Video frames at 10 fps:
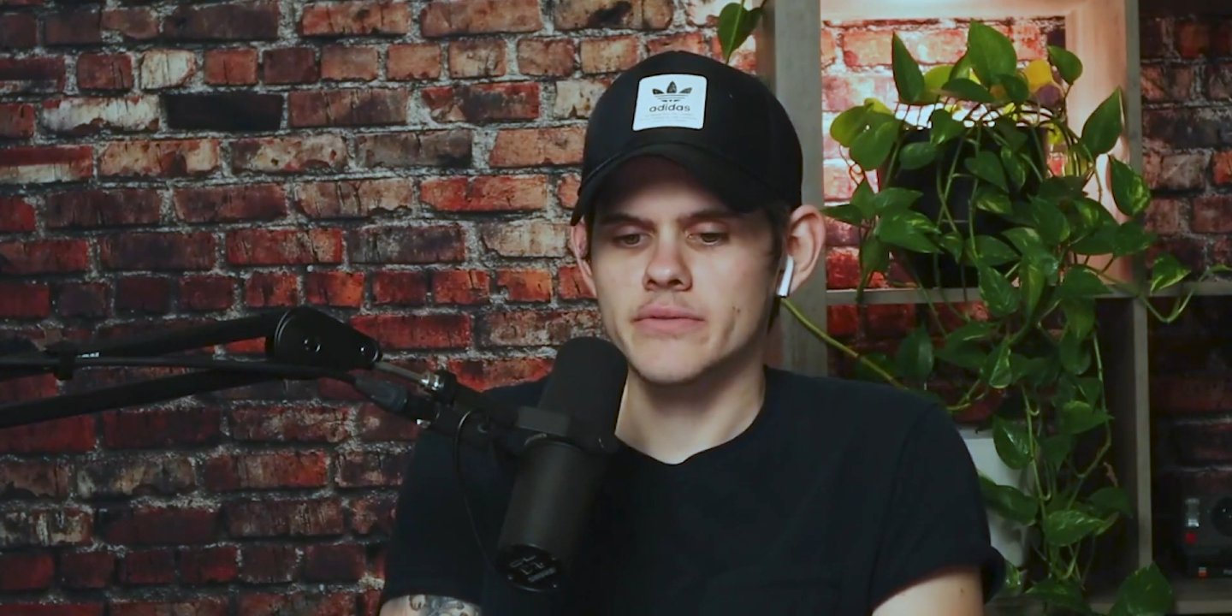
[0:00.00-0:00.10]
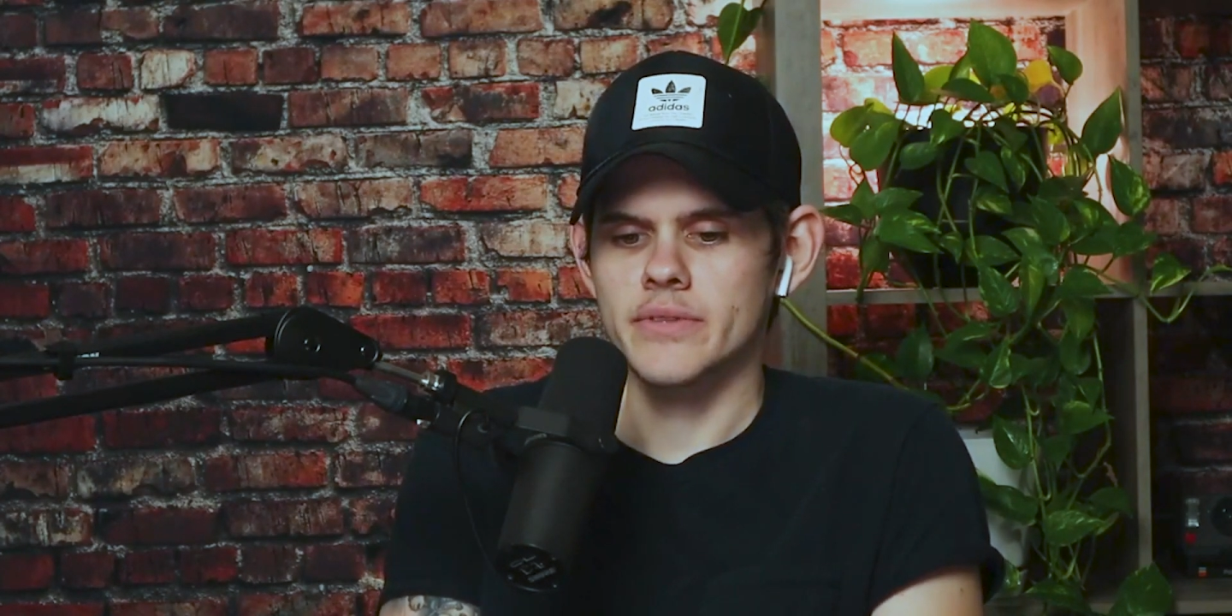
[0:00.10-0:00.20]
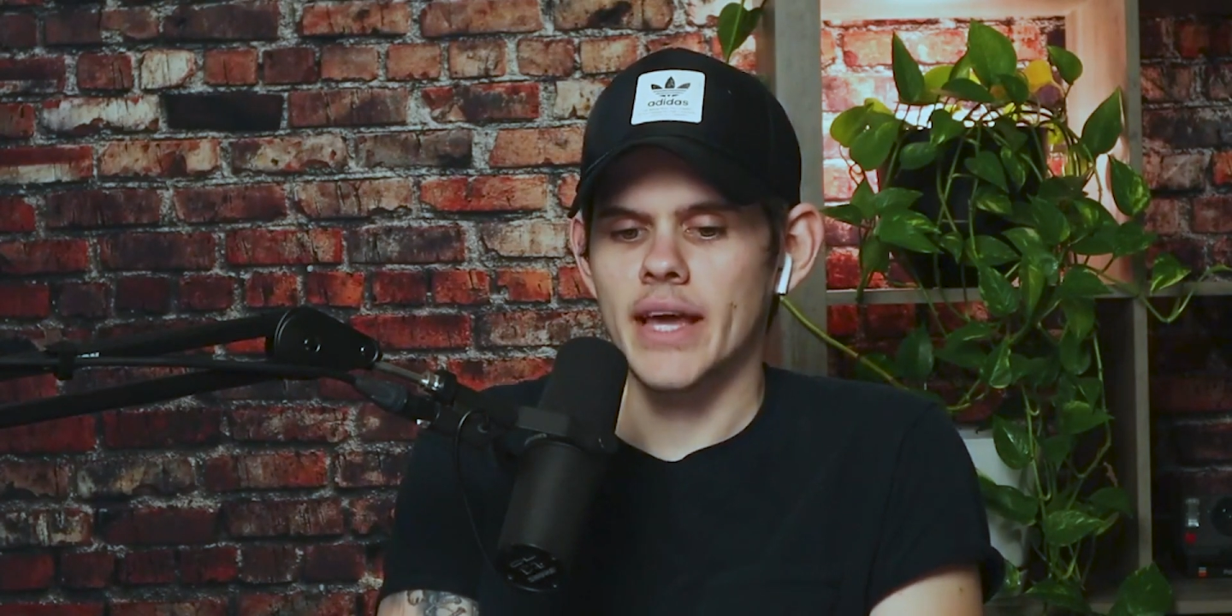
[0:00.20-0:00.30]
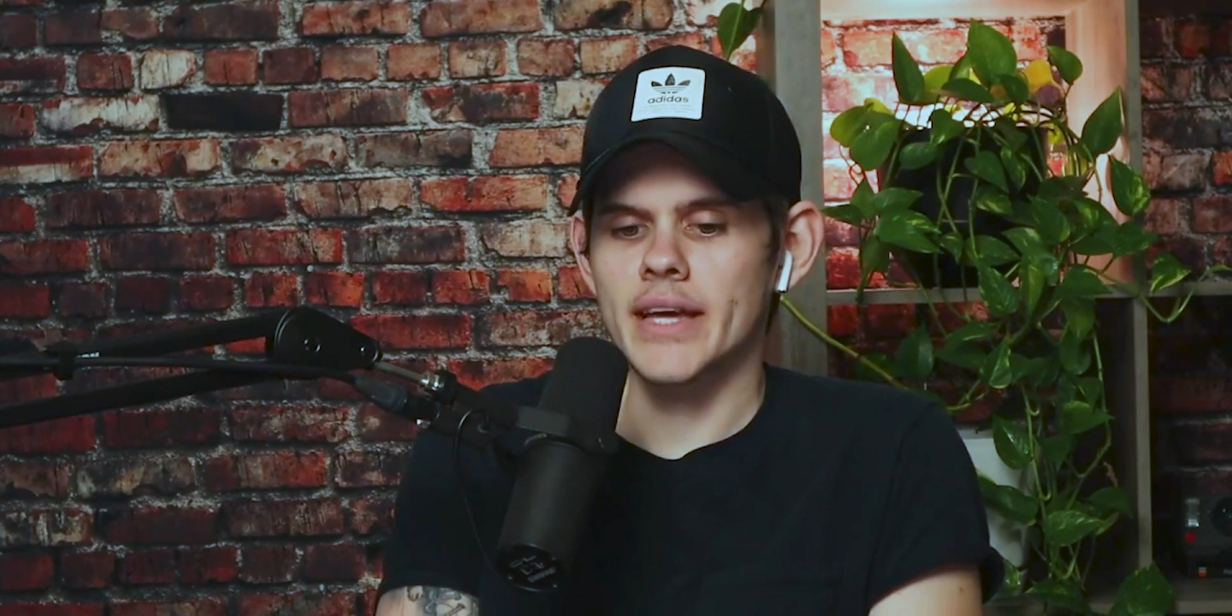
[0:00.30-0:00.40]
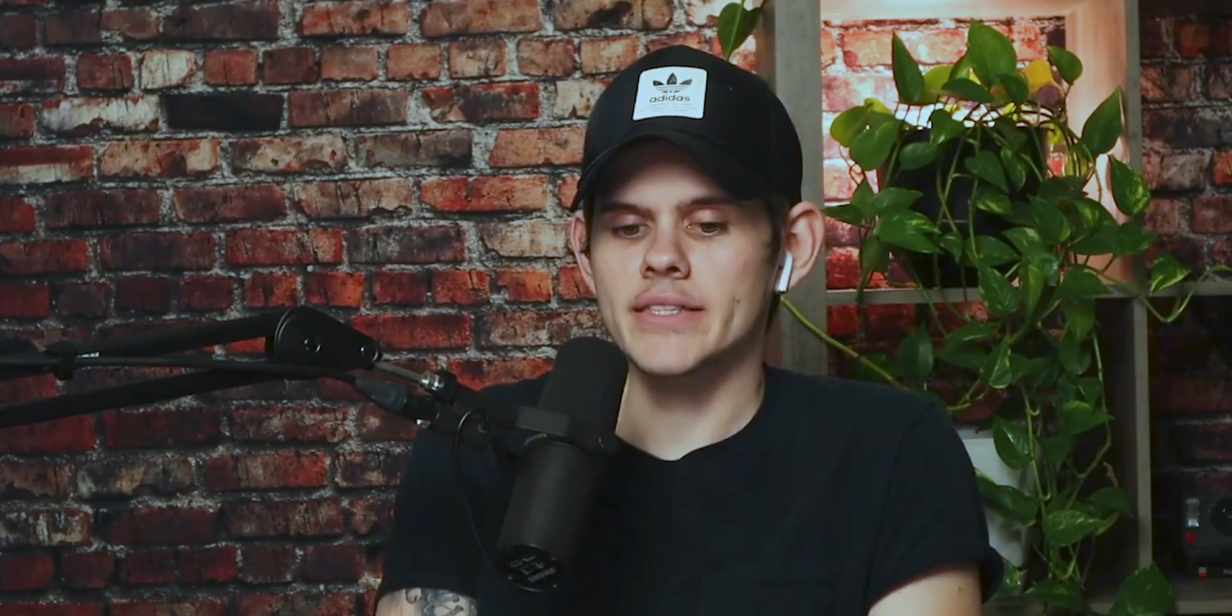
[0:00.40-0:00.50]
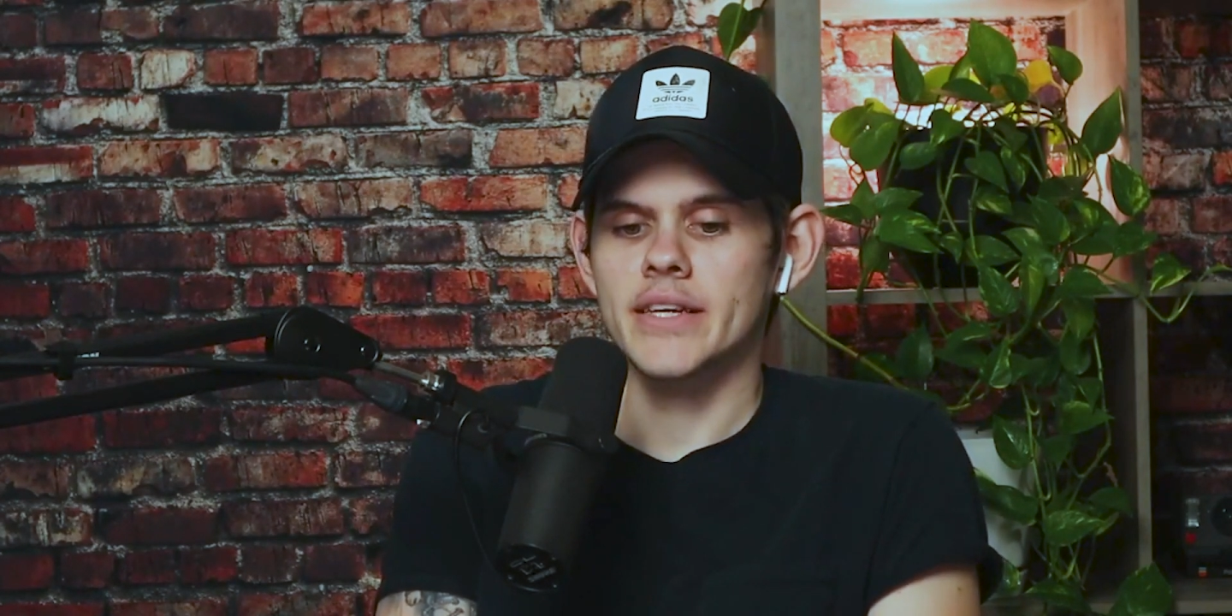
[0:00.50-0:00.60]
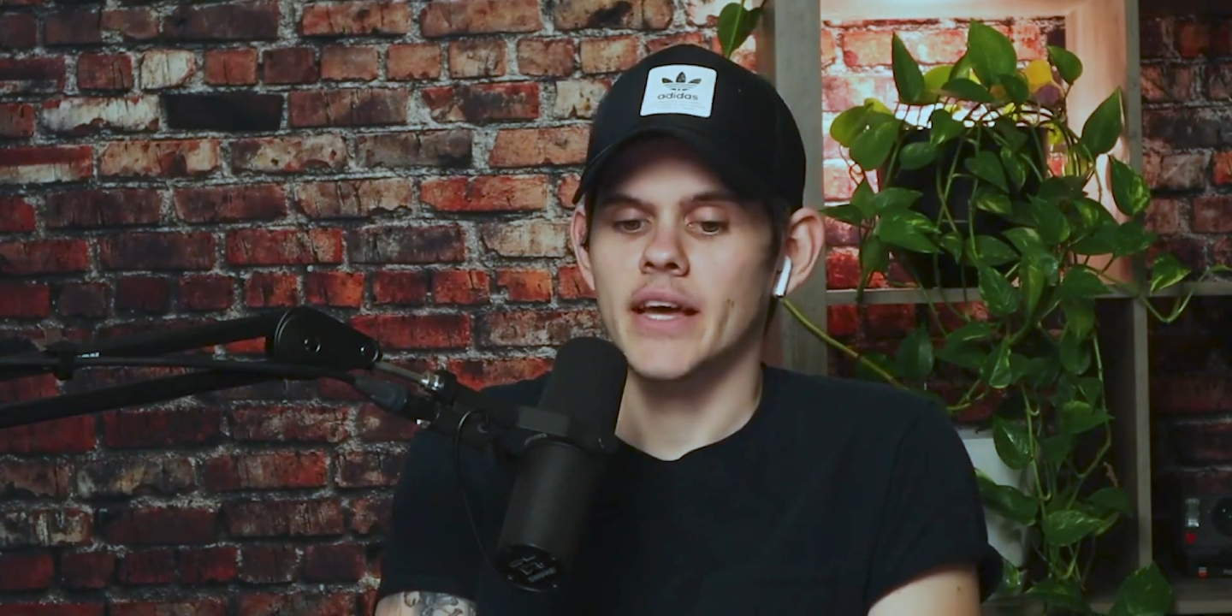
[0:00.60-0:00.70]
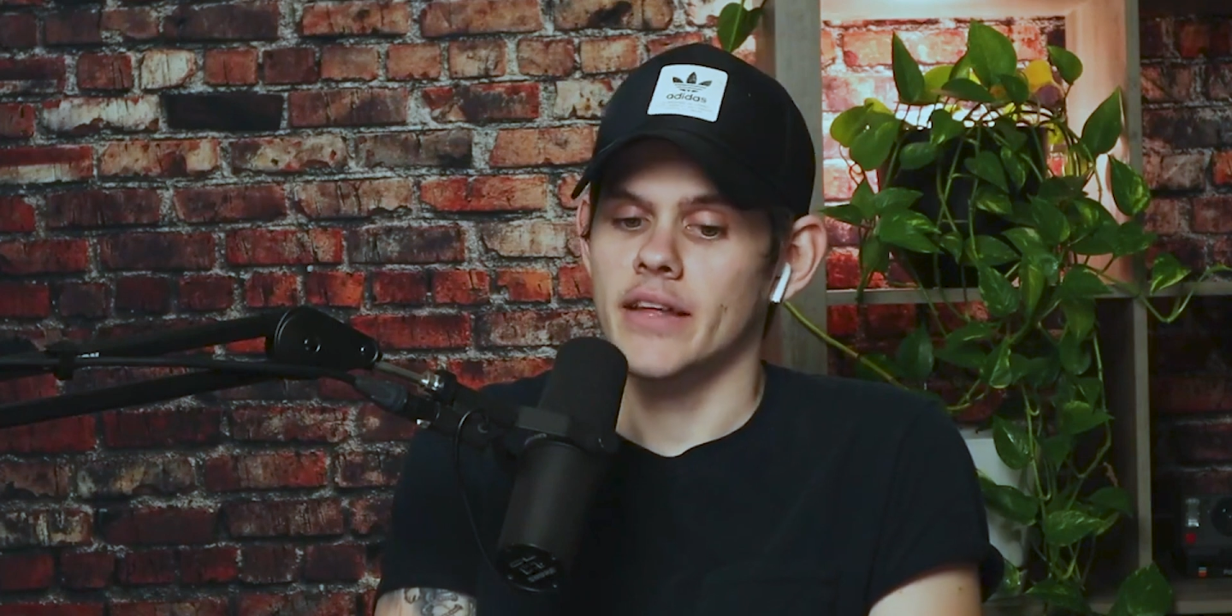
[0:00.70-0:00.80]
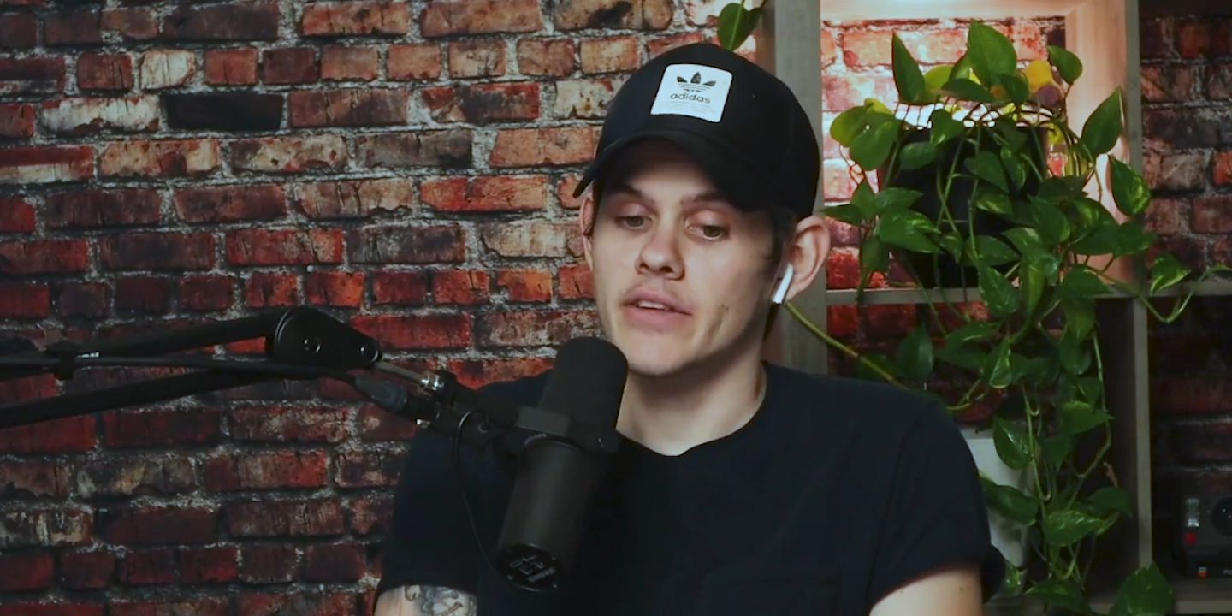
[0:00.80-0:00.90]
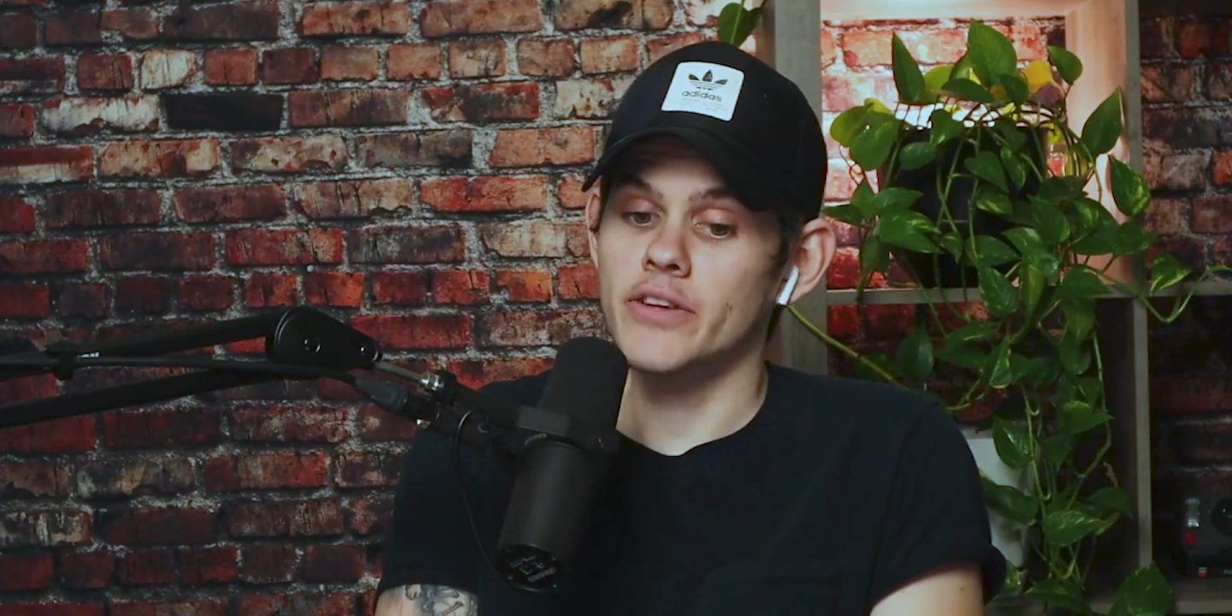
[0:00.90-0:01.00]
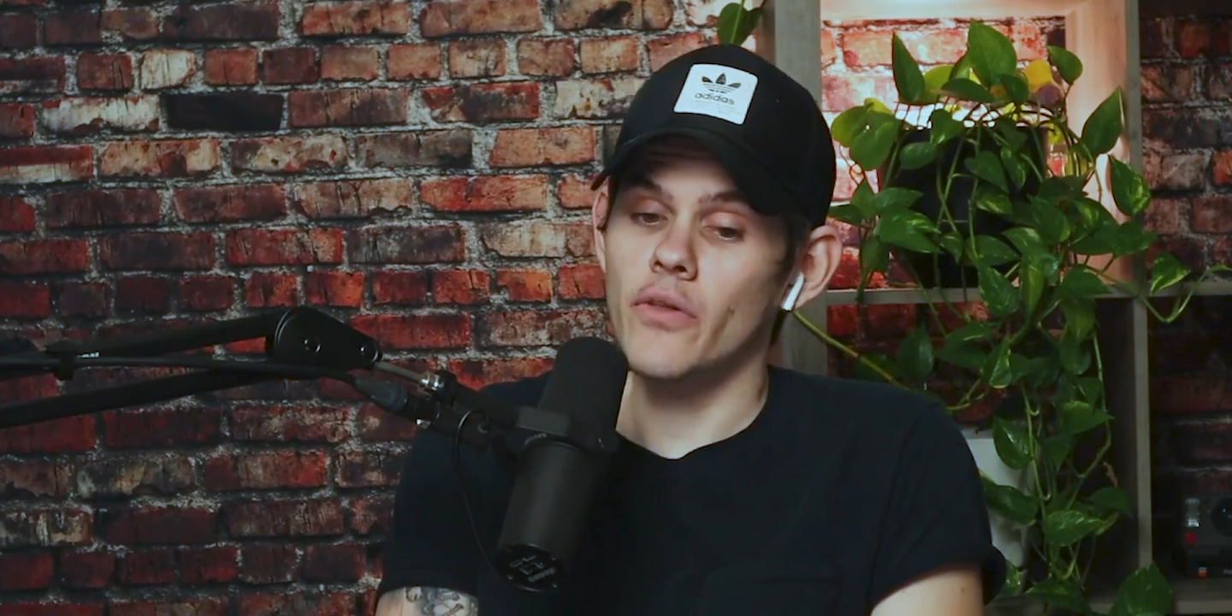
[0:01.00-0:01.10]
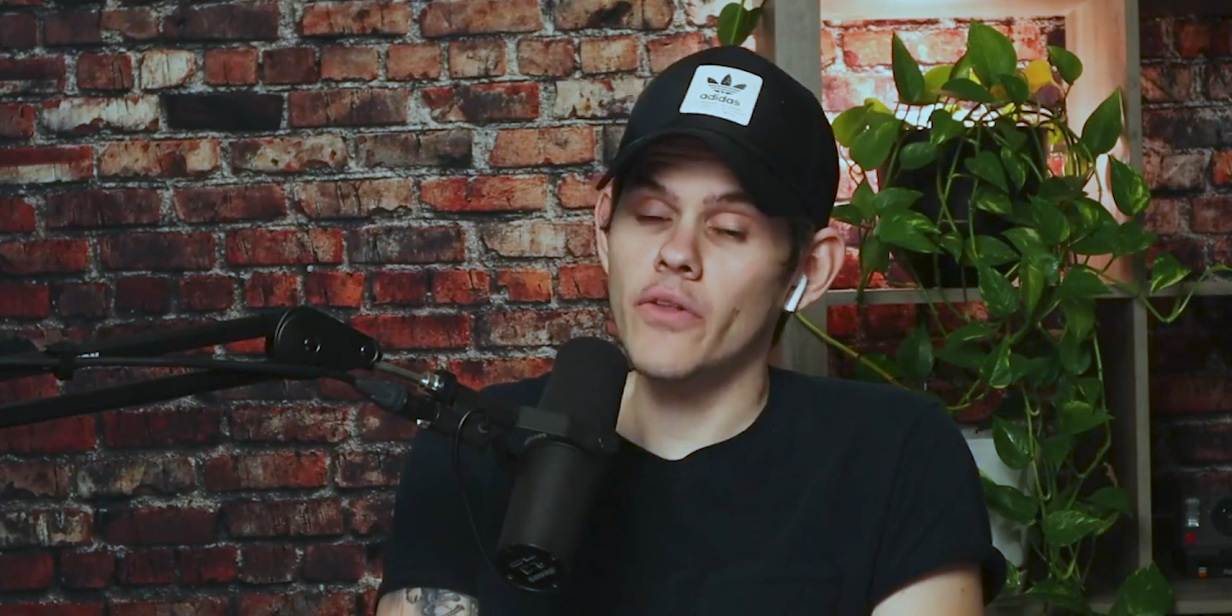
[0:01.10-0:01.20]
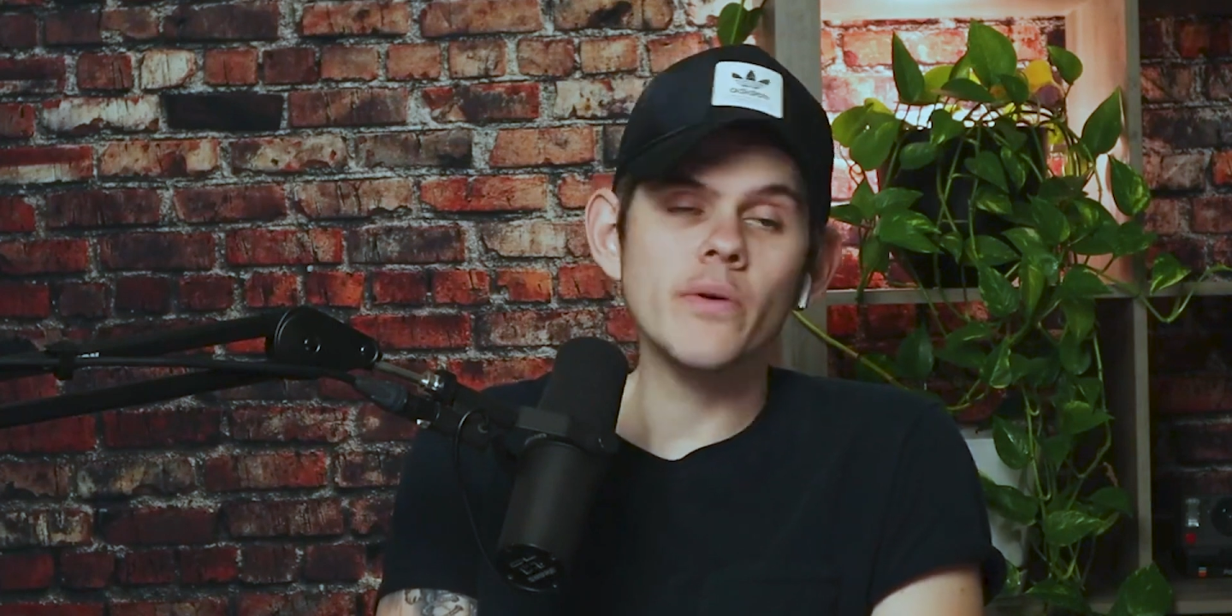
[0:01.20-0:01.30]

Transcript: And, they're